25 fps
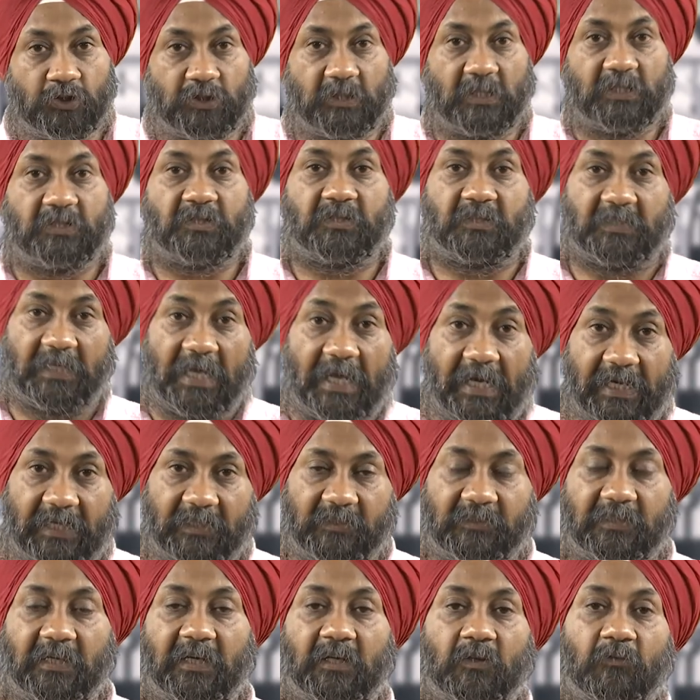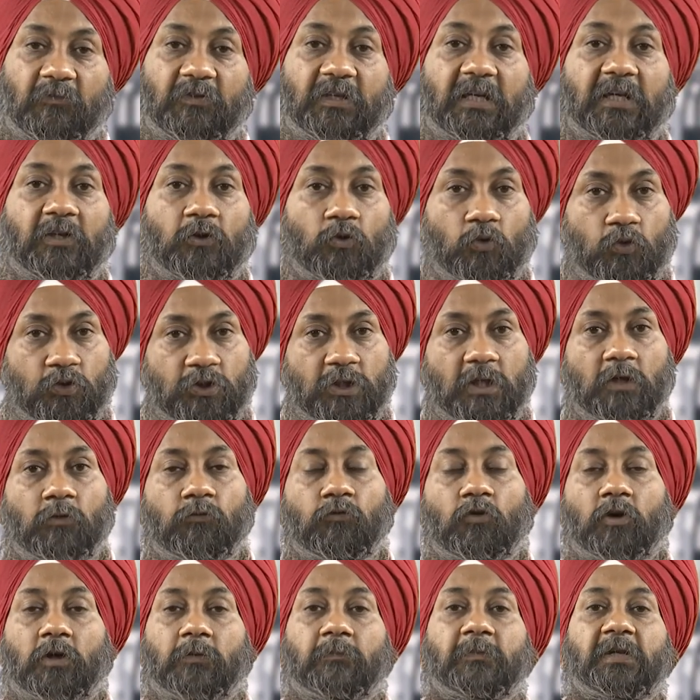the sand that we are using
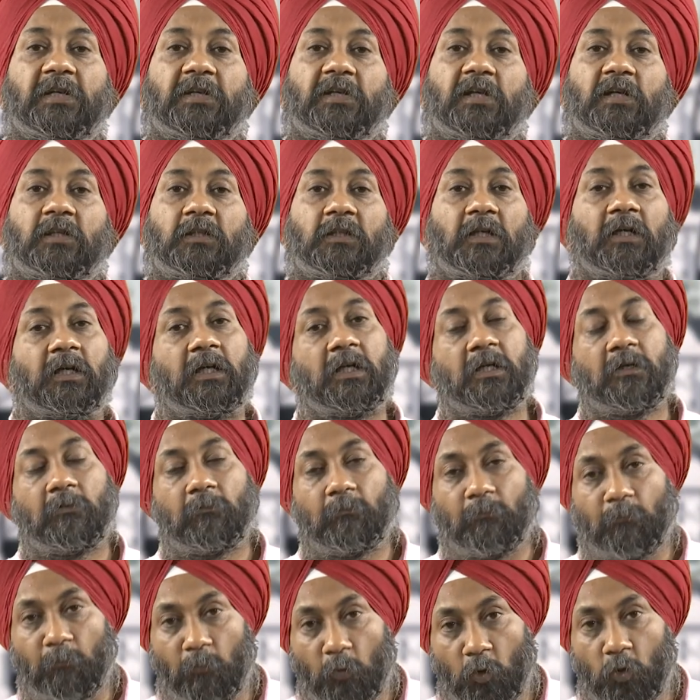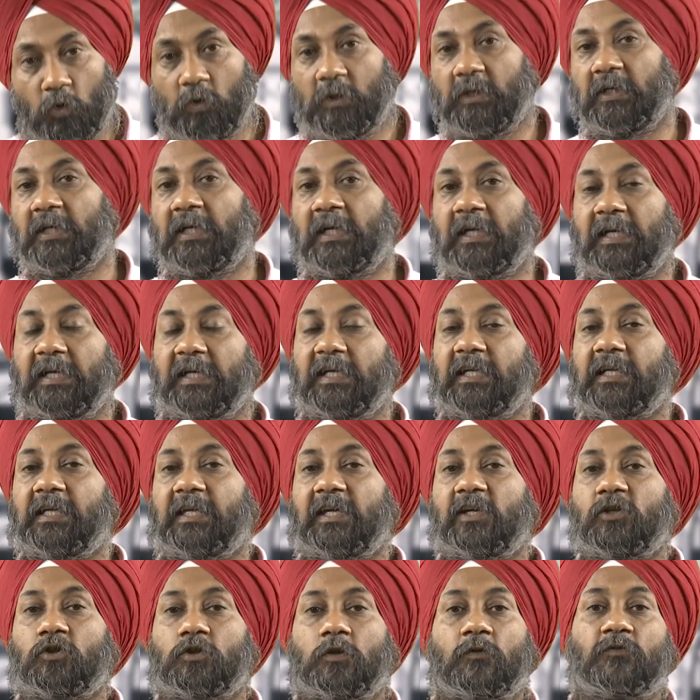for making the mold in
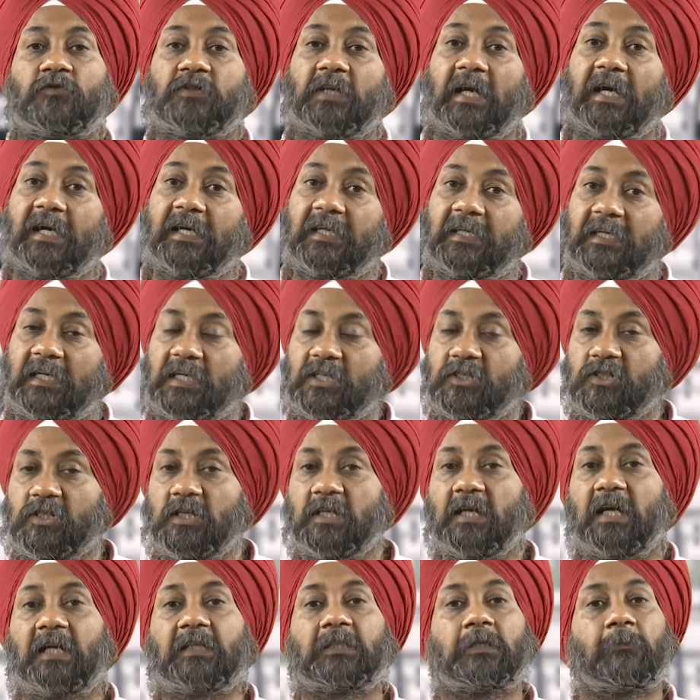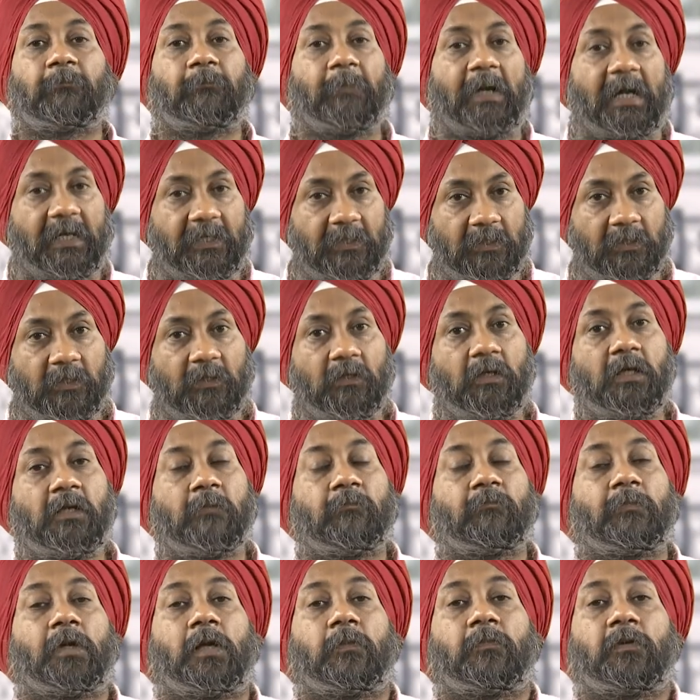case of sand casting and the pattern
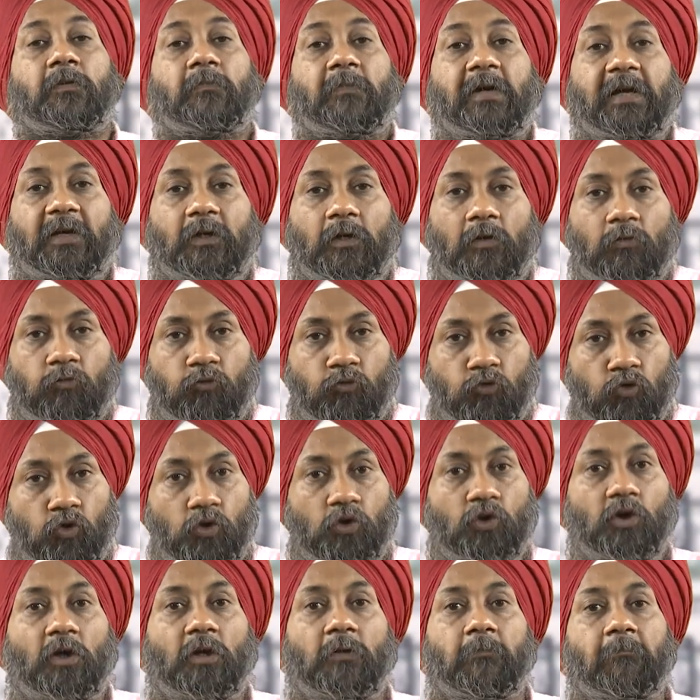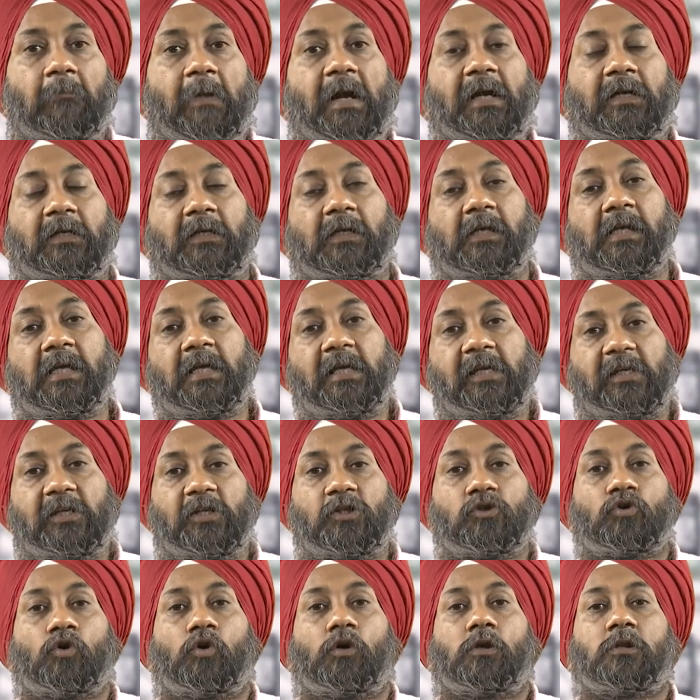may be made of wood or metal
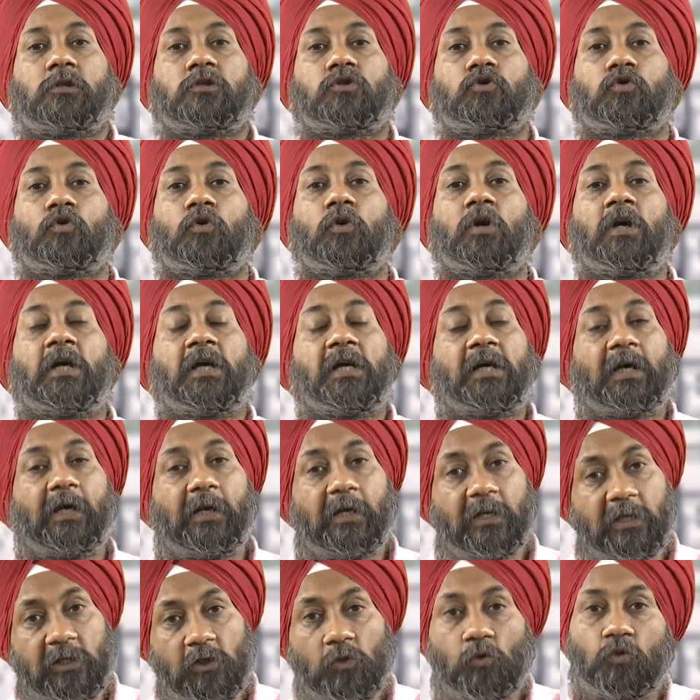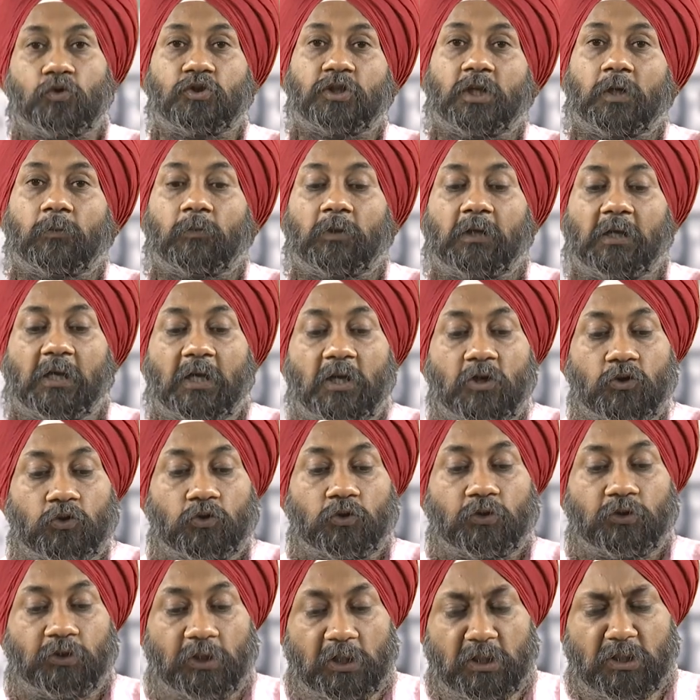is also reusable so
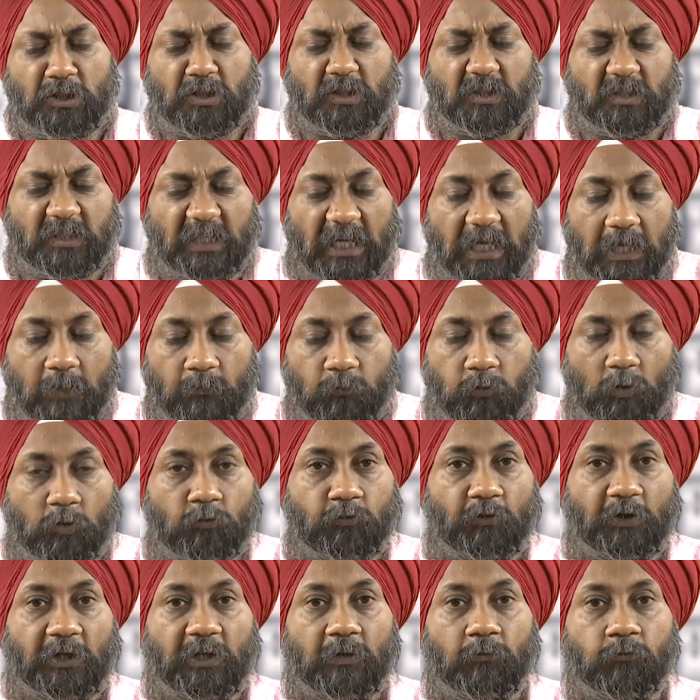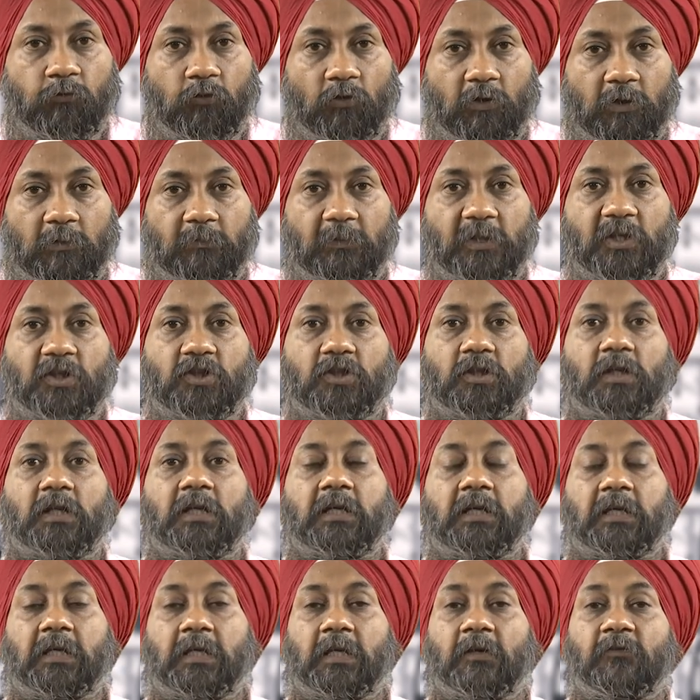this type of
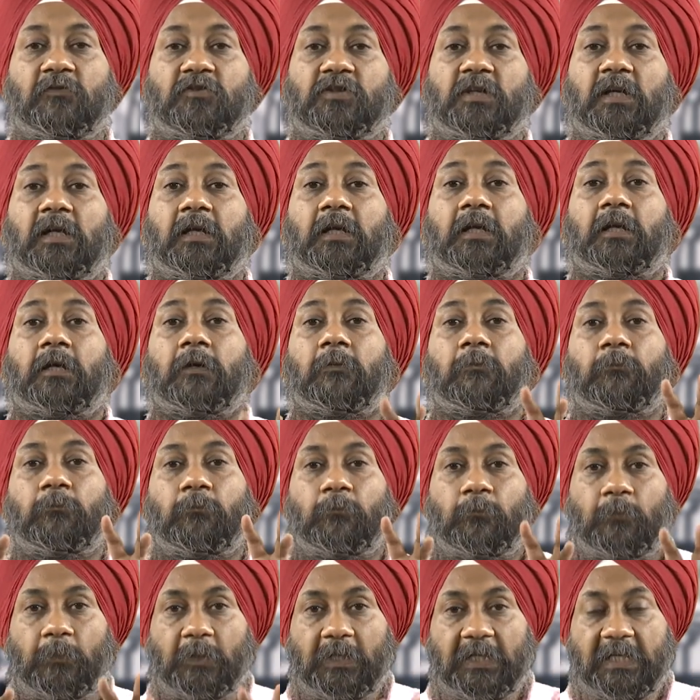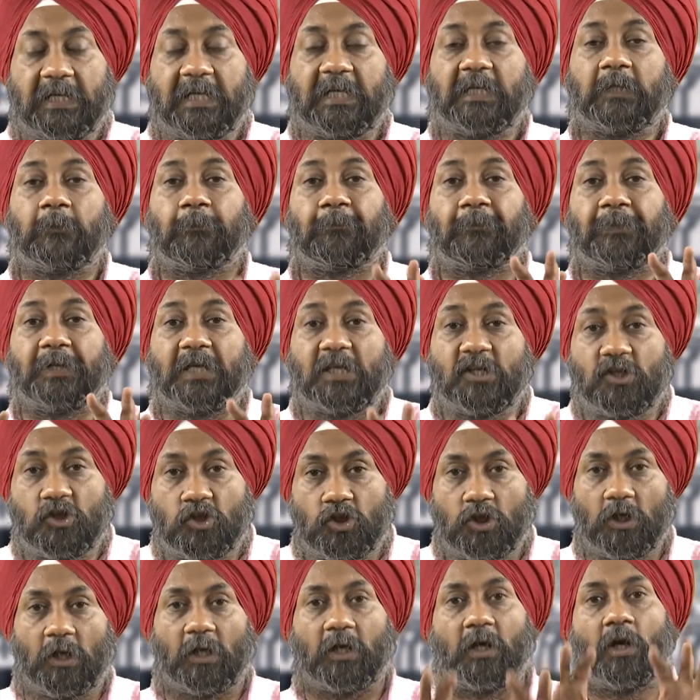information gives a complete
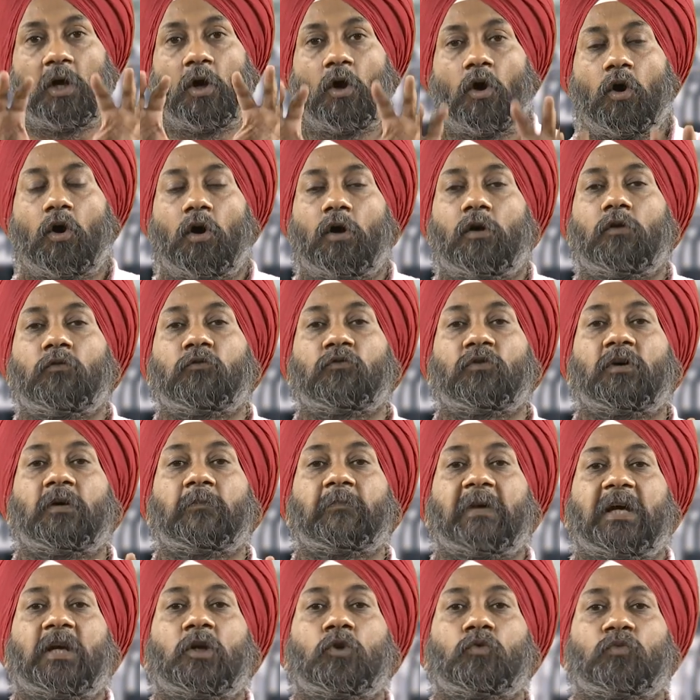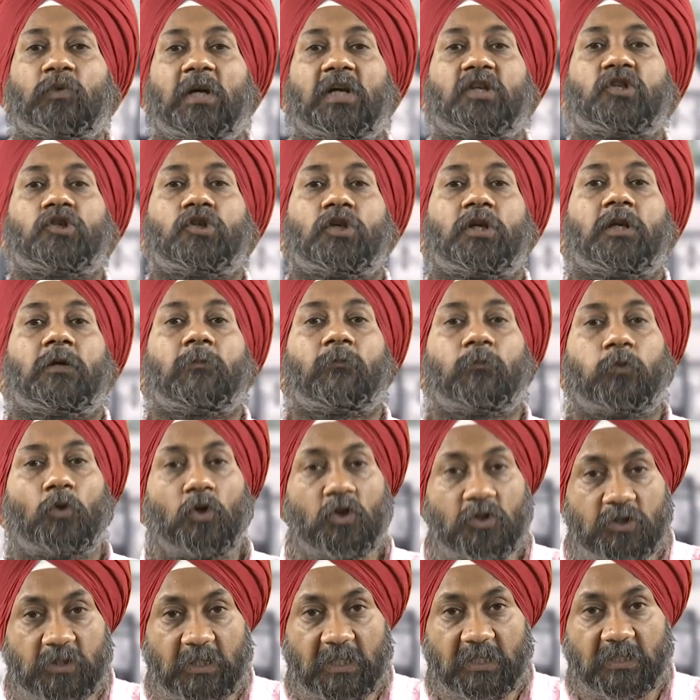picture of a manufacturing
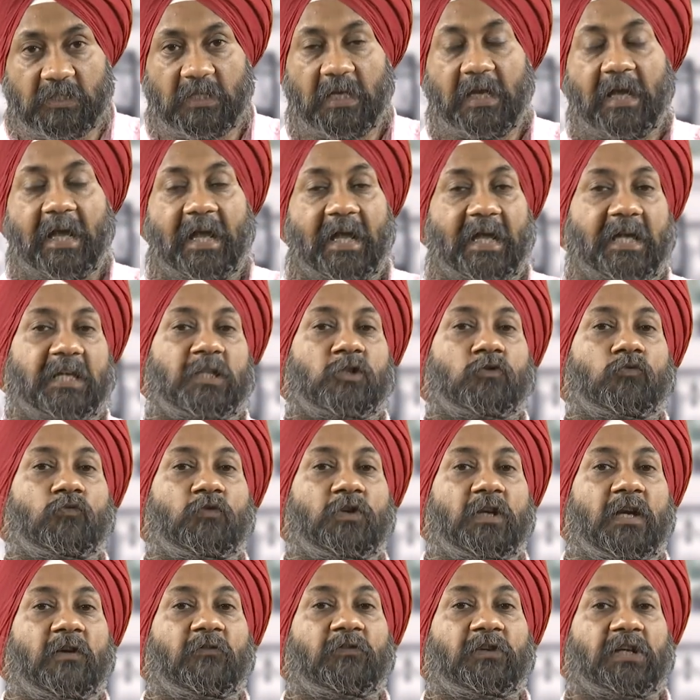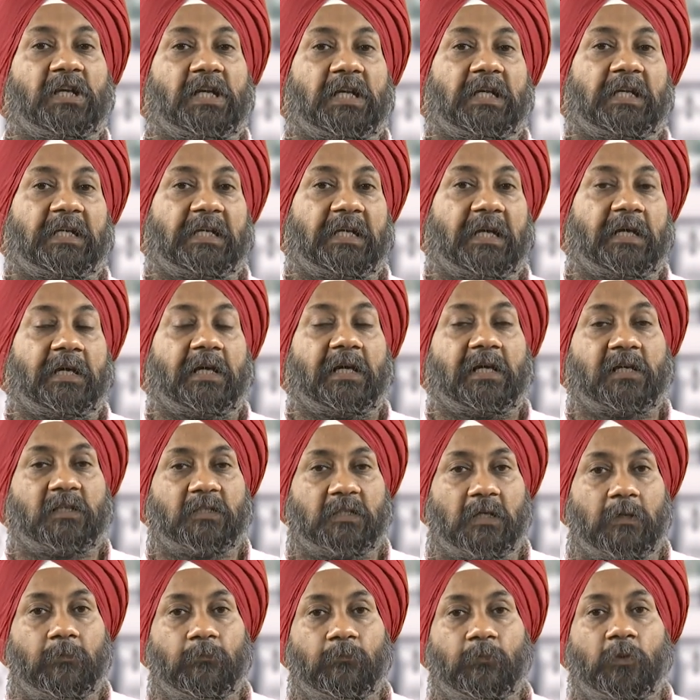process as we have taken an
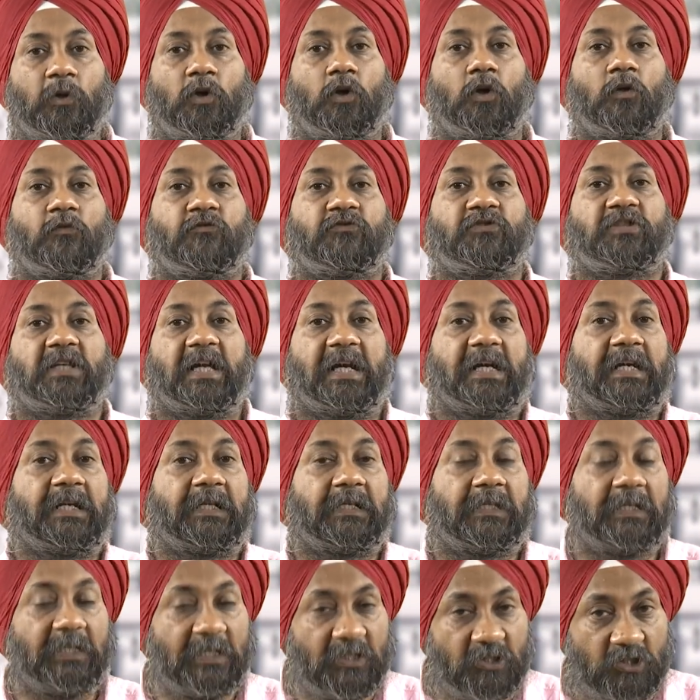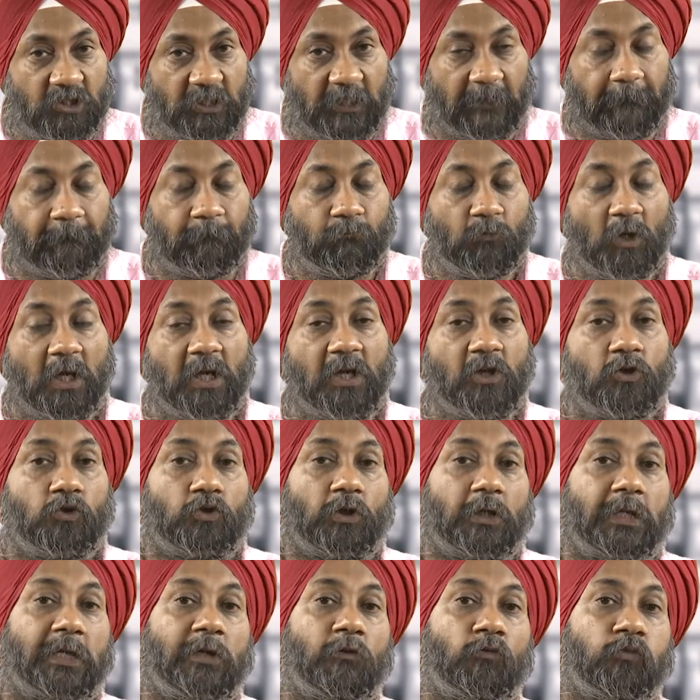example of sand casting so
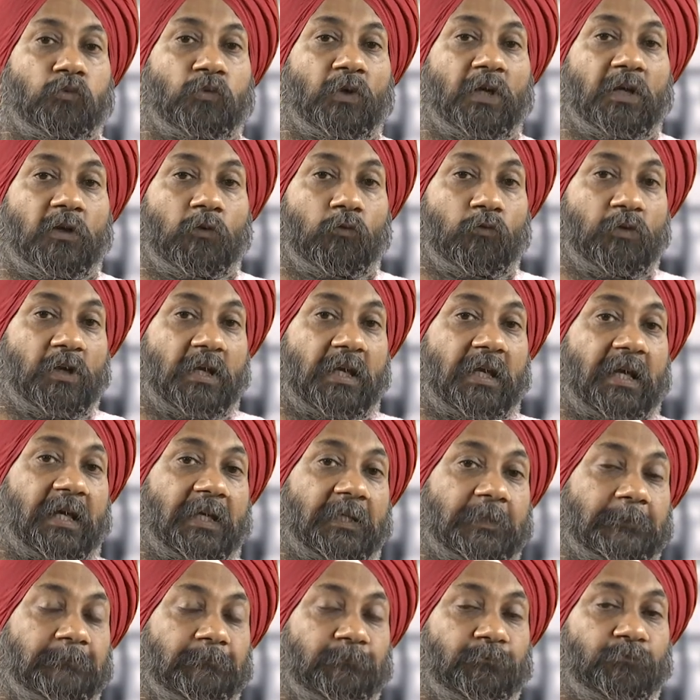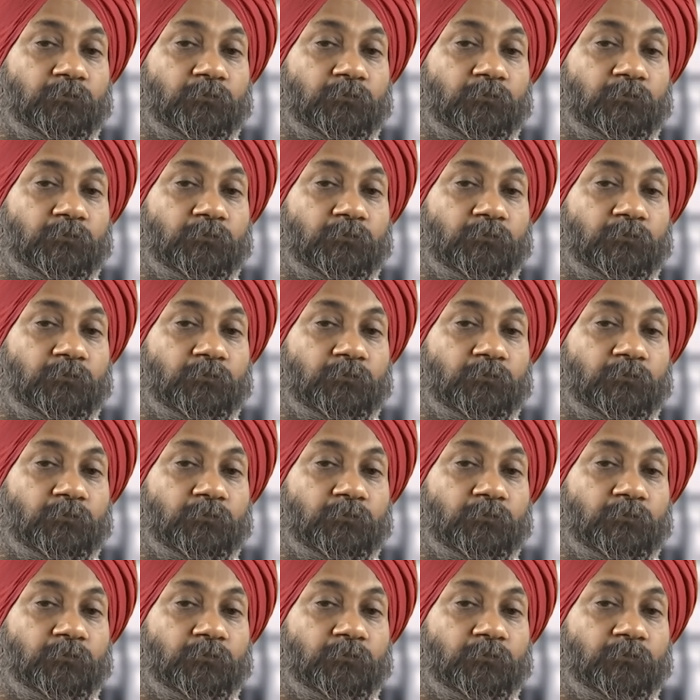if we can